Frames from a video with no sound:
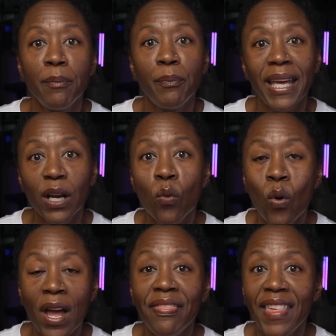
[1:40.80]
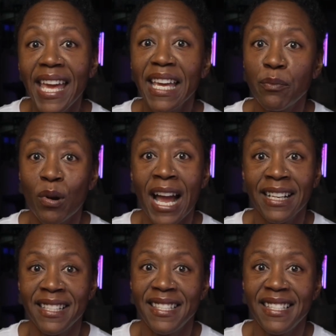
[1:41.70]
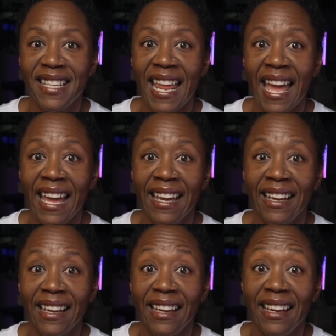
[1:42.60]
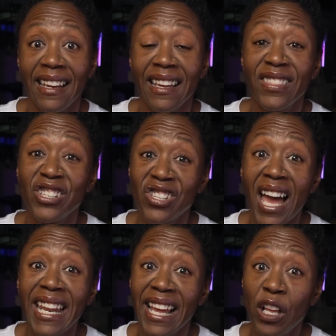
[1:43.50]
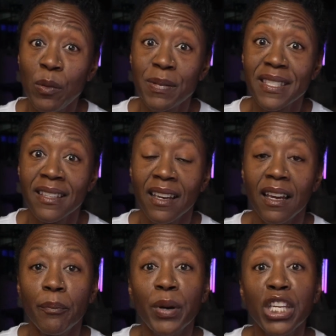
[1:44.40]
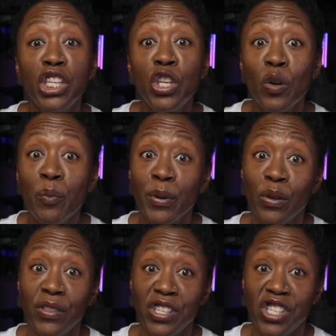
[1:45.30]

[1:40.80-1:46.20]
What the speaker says: Pick one thing and practice it today. The shot helps, but you build the